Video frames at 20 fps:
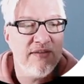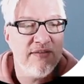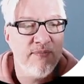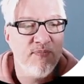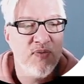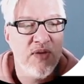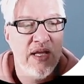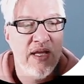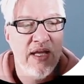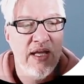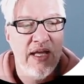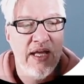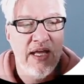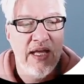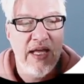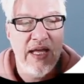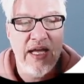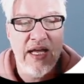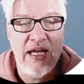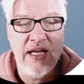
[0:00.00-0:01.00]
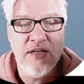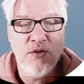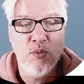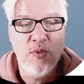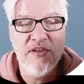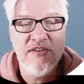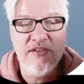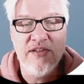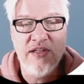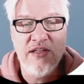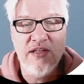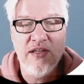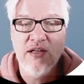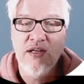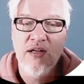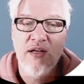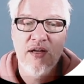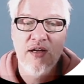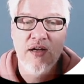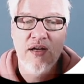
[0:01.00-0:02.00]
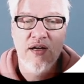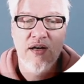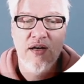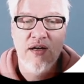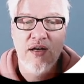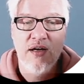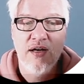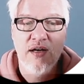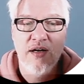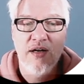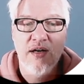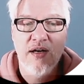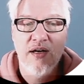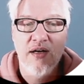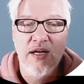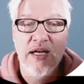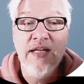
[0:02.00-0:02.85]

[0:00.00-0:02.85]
And we see instance